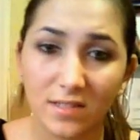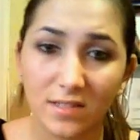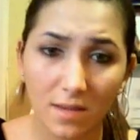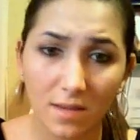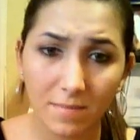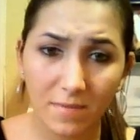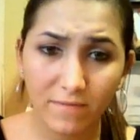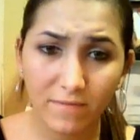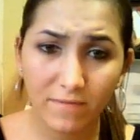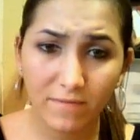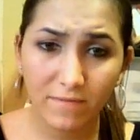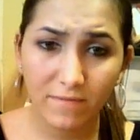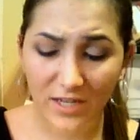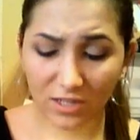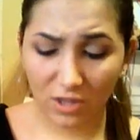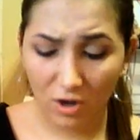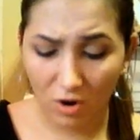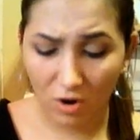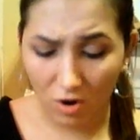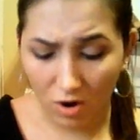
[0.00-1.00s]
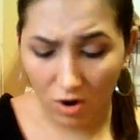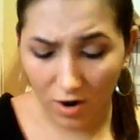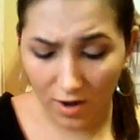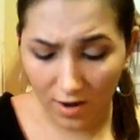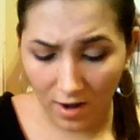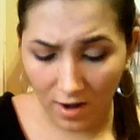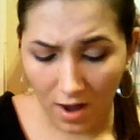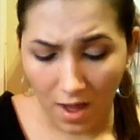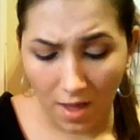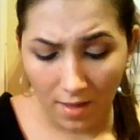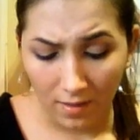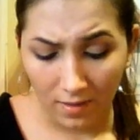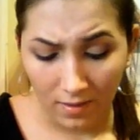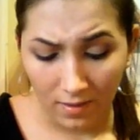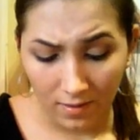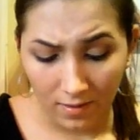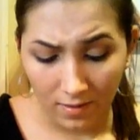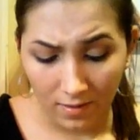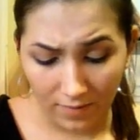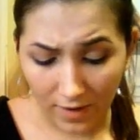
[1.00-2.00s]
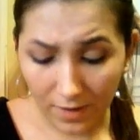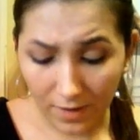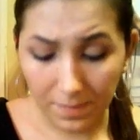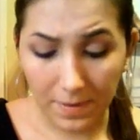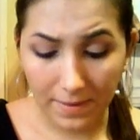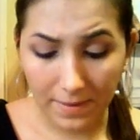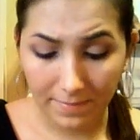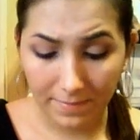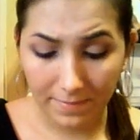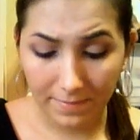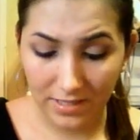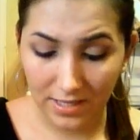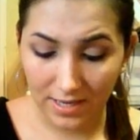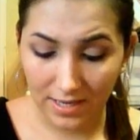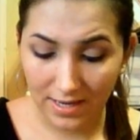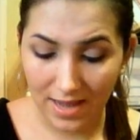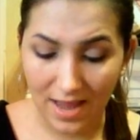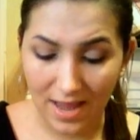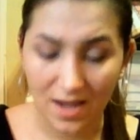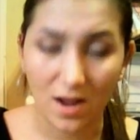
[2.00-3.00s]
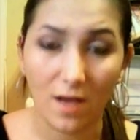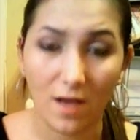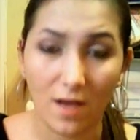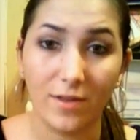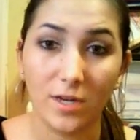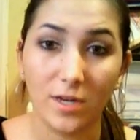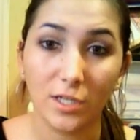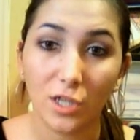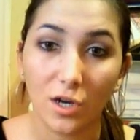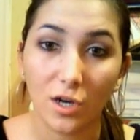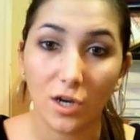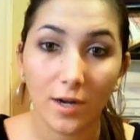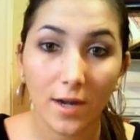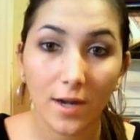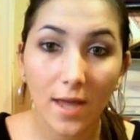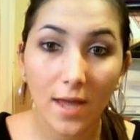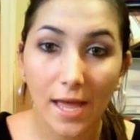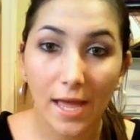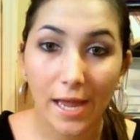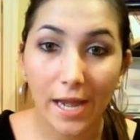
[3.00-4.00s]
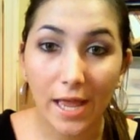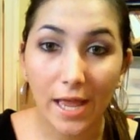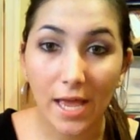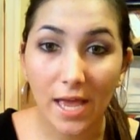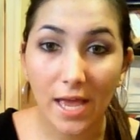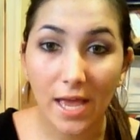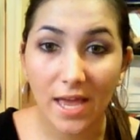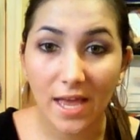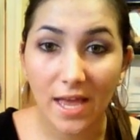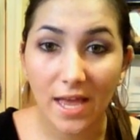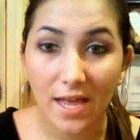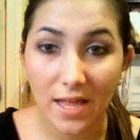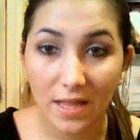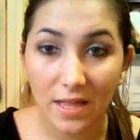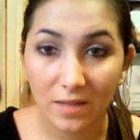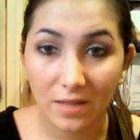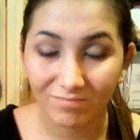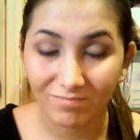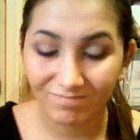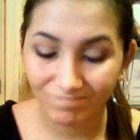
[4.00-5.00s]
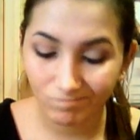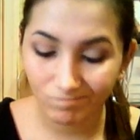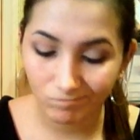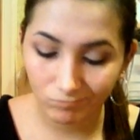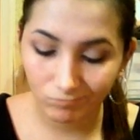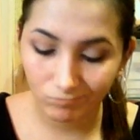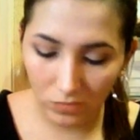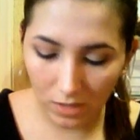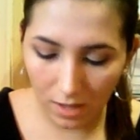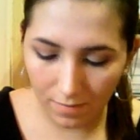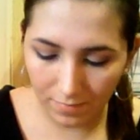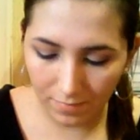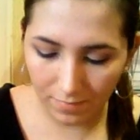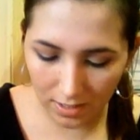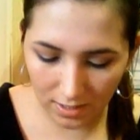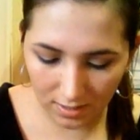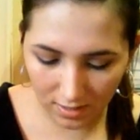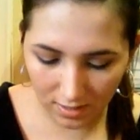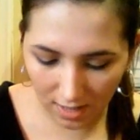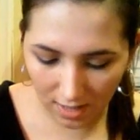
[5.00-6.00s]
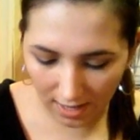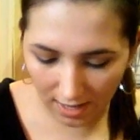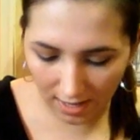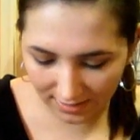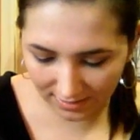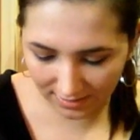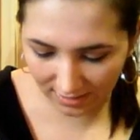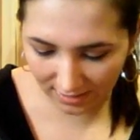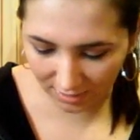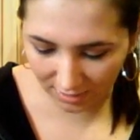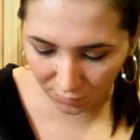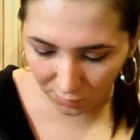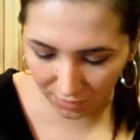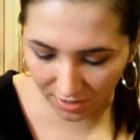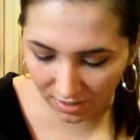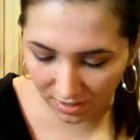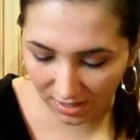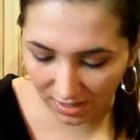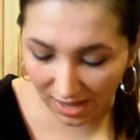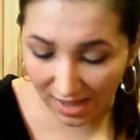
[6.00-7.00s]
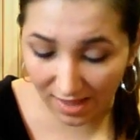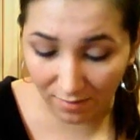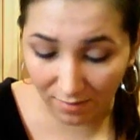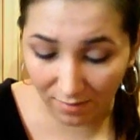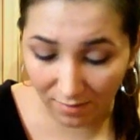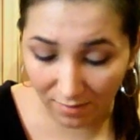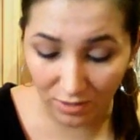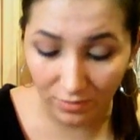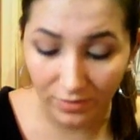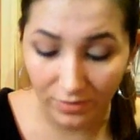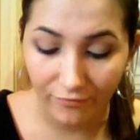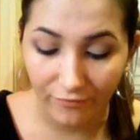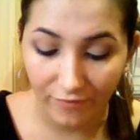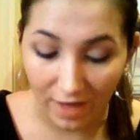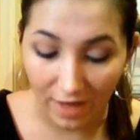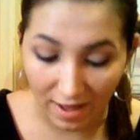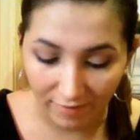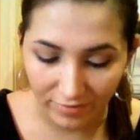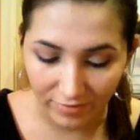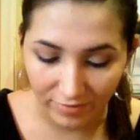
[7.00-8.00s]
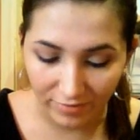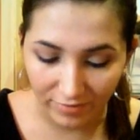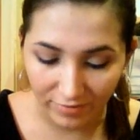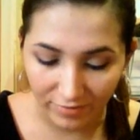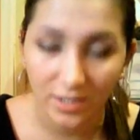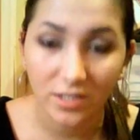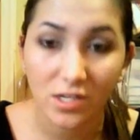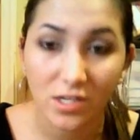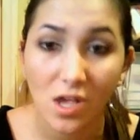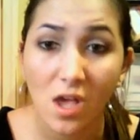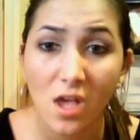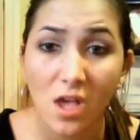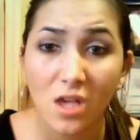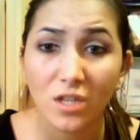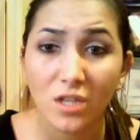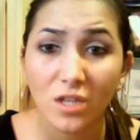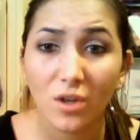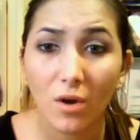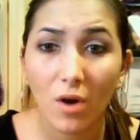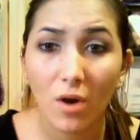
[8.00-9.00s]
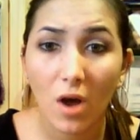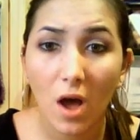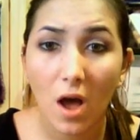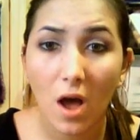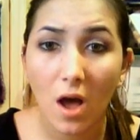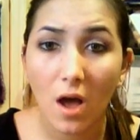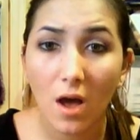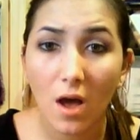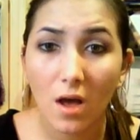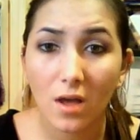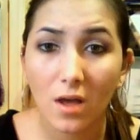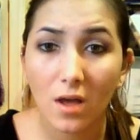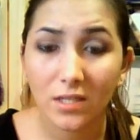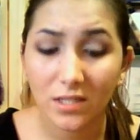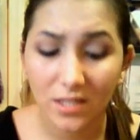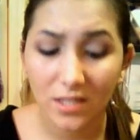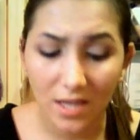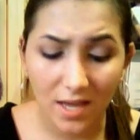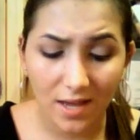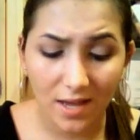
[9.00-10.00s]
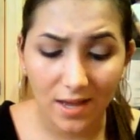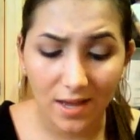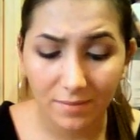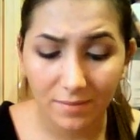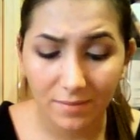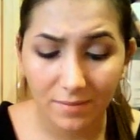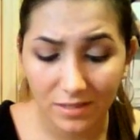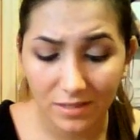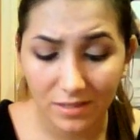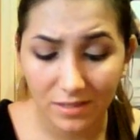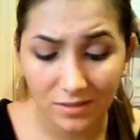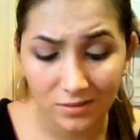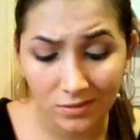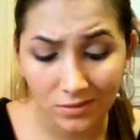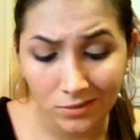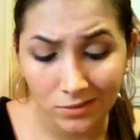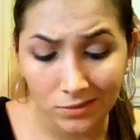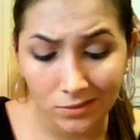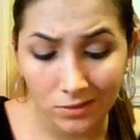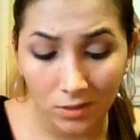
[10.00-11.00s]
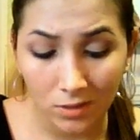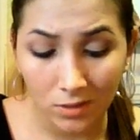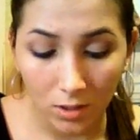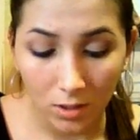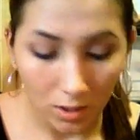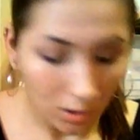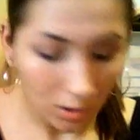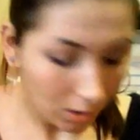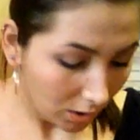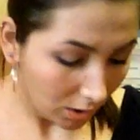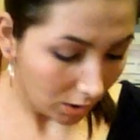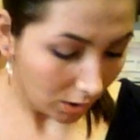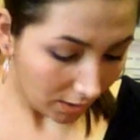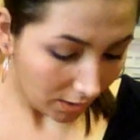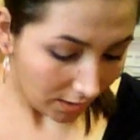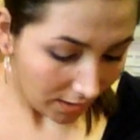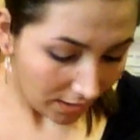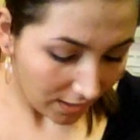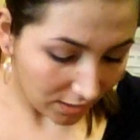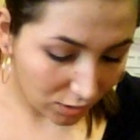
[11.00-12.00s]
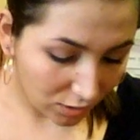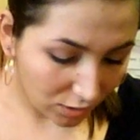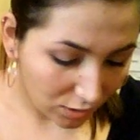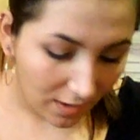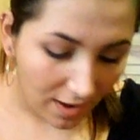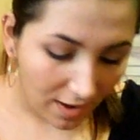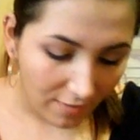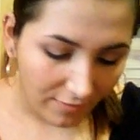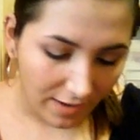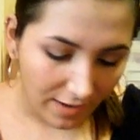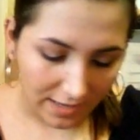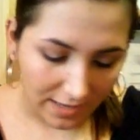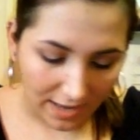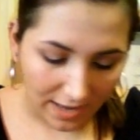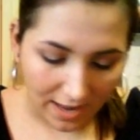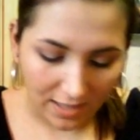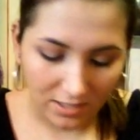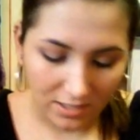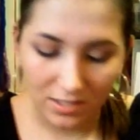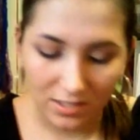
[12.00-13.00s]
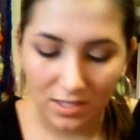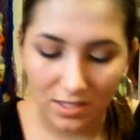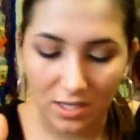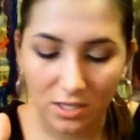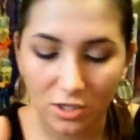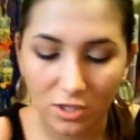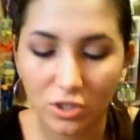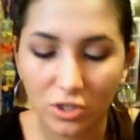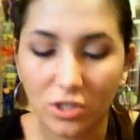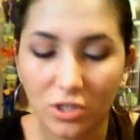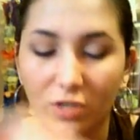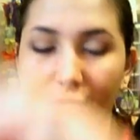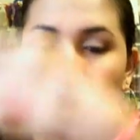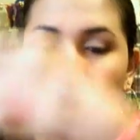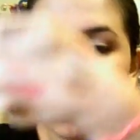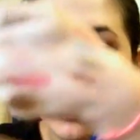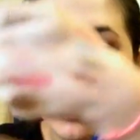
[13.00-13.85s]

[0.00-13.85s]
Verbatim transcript: some of these are very pigmented and others are not. And I mean, I guess that's what you get. It was only $5. So yeah, I mean, it's whatever, I guess. These are just